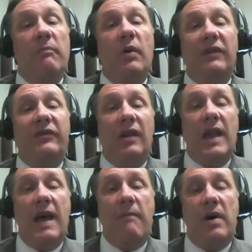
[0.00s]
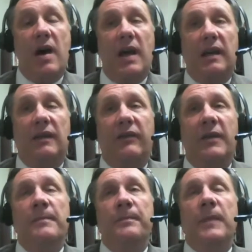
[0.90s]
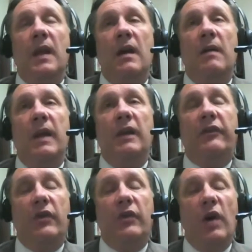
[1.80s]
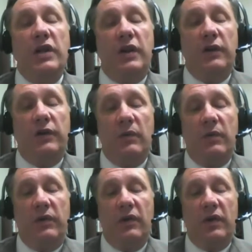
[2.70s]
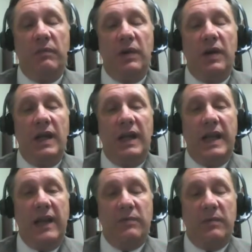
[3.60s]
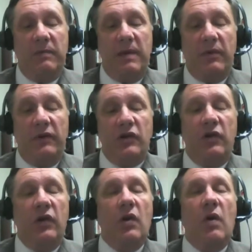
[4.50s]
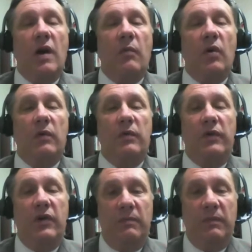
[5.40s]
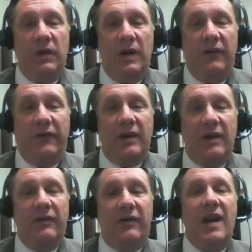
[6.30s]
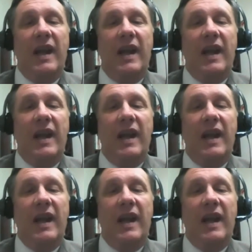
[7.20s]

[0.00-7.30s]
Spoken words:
but we still have pockets. And so what you can do with your community engagement people is you can go out and work with your community centers